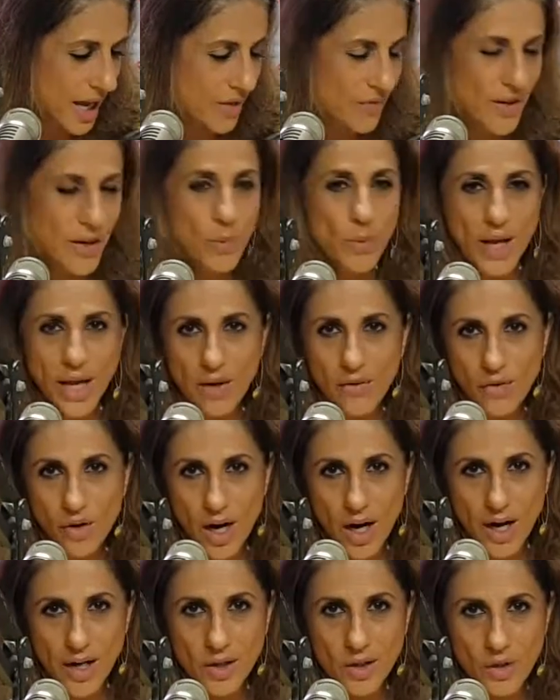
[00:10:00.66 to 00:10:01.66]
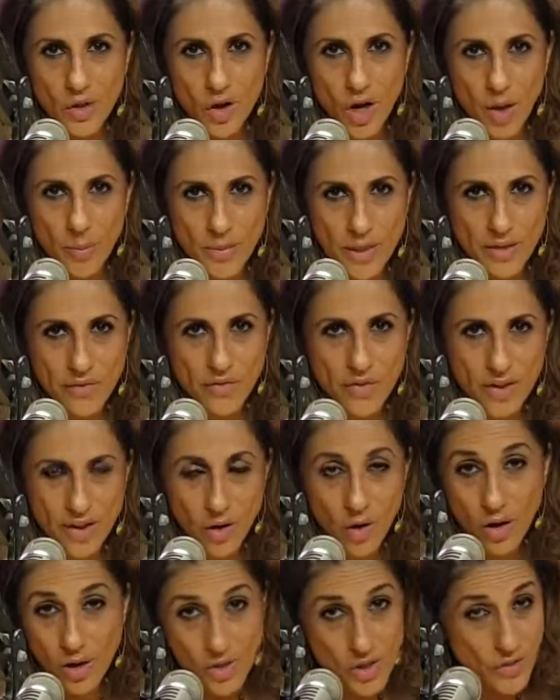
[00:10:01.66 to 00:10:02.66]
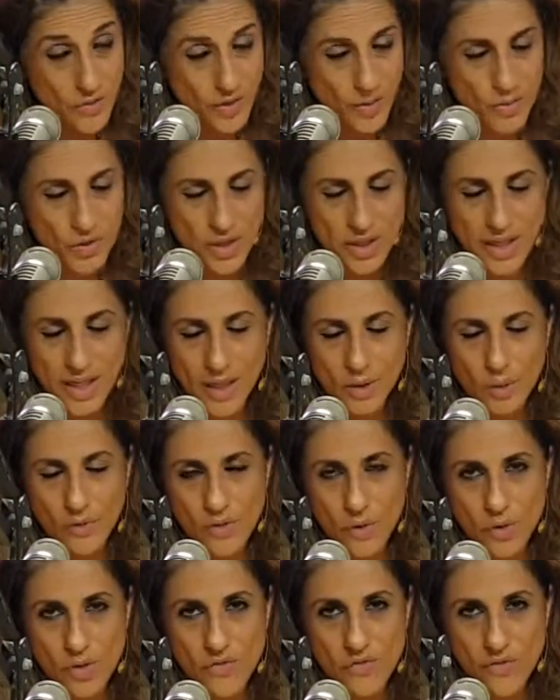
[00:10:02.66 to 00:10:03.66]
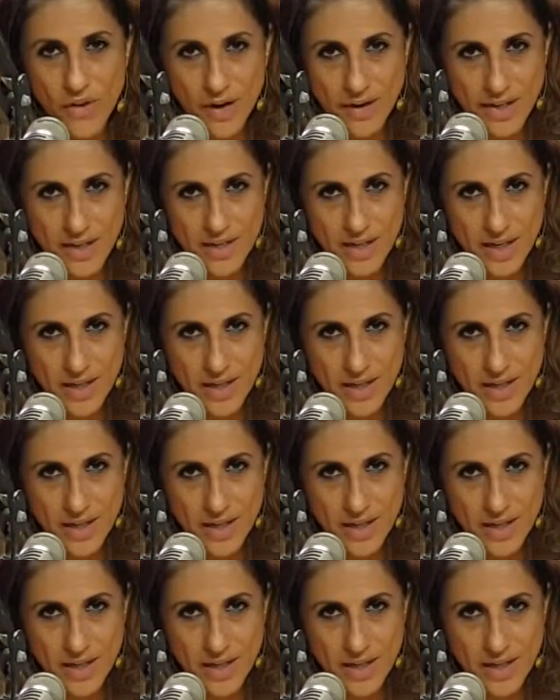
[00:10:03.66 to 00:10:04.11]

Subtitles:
And then we have Ryan Romney, also from Trinidad, with those very